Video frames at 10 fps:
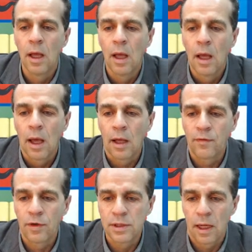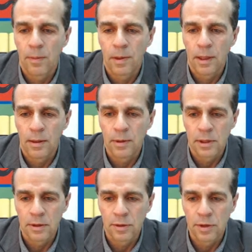and for example, enables
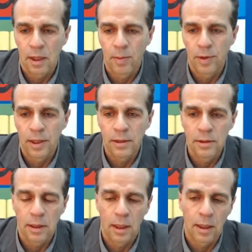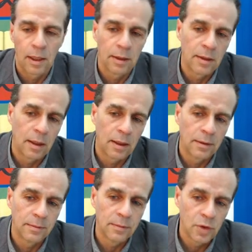us to separate
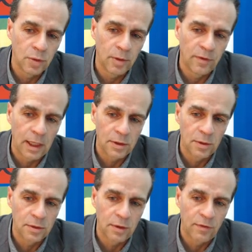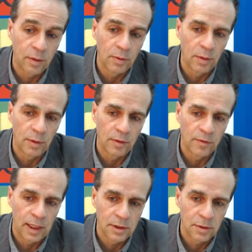tumor vasculature from normal
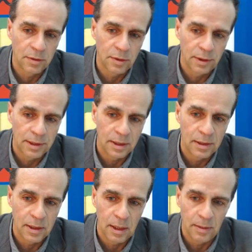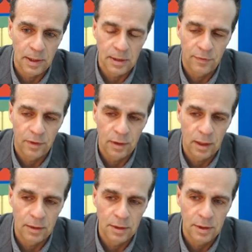vasculature, as indicated by different
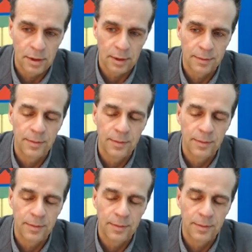colors here,